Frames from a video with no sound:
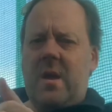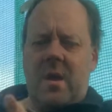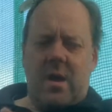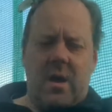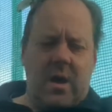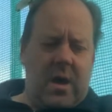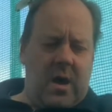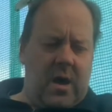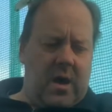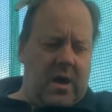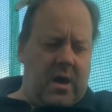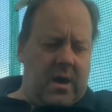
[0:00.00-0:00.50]

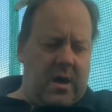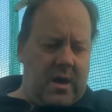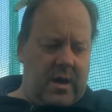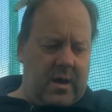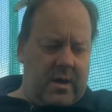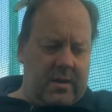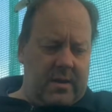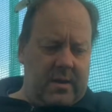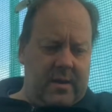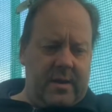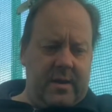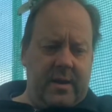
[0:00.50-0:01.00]

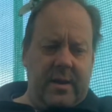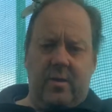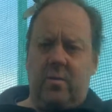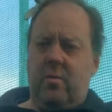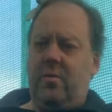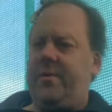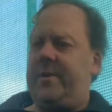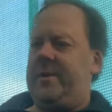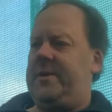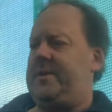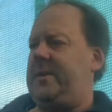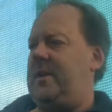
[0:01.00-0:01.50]
And then all
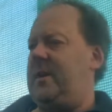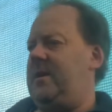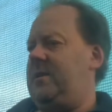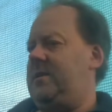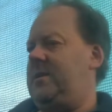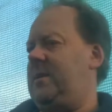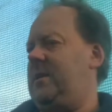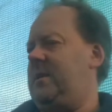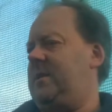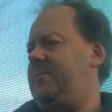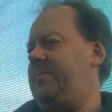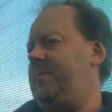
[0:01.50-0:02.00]
these leaves
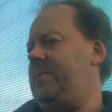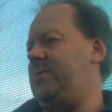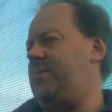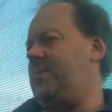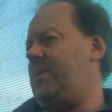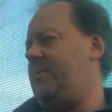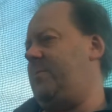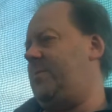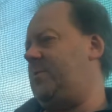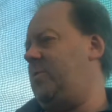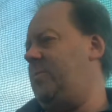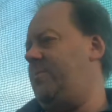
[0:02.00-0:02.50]
need to be
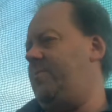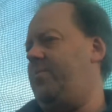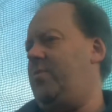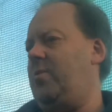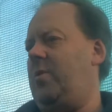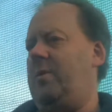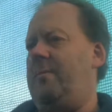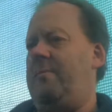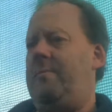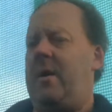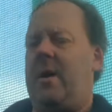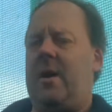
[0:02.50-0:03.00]
swept up, put
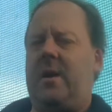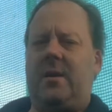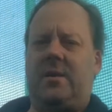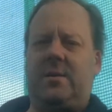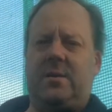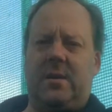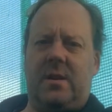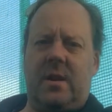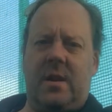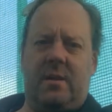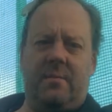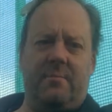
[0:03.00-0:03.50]
in bags,
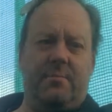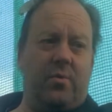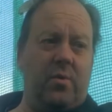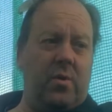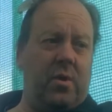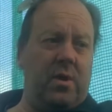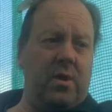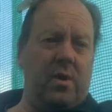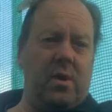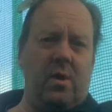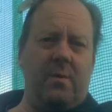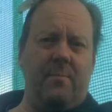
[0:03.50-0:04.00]
and then put in
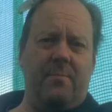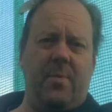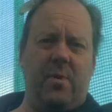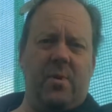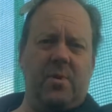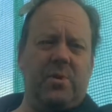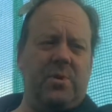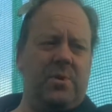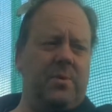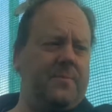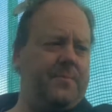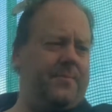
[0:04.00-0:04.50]
the
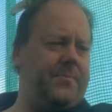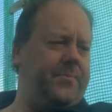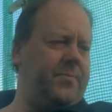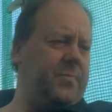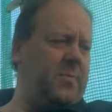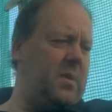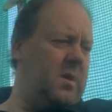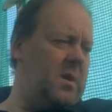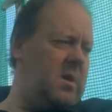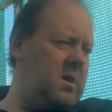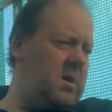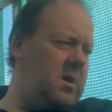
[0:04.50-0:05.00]
compost,
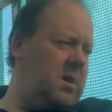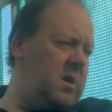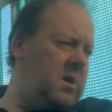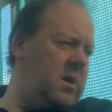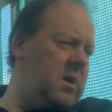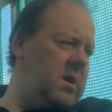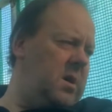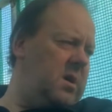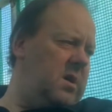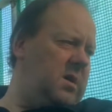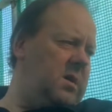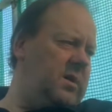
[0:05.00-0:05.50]

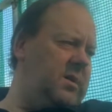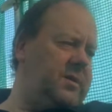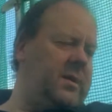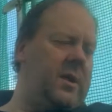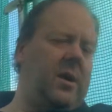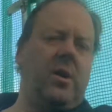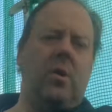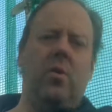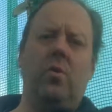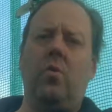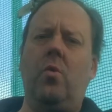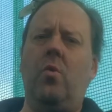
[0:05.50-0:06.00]
because they
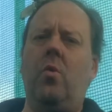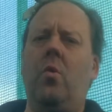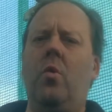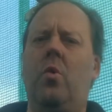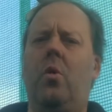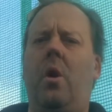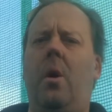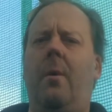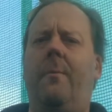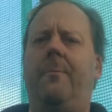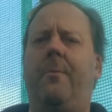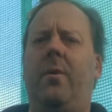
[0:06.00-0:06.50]
can all
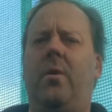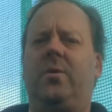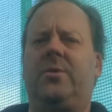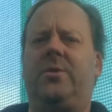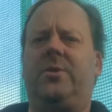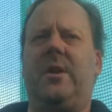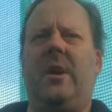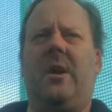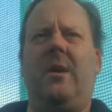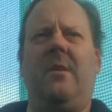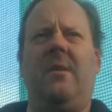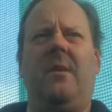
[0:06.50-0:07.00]
compost
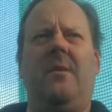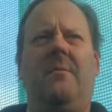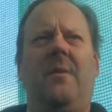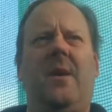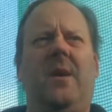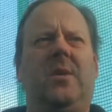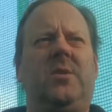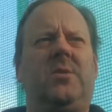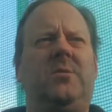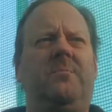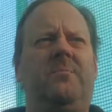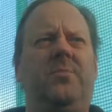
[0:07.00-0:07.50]
down and
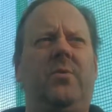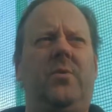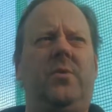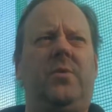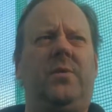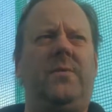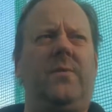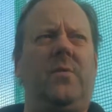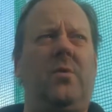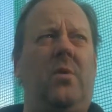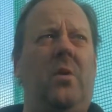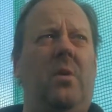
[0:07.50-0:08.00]
make some
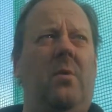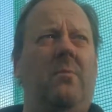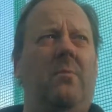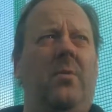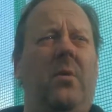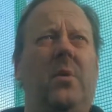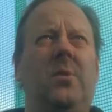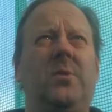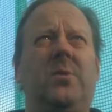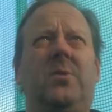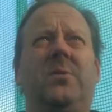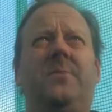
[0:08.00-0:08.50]
beautiful
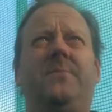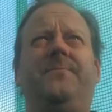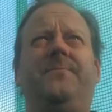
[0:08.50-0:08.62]
compost.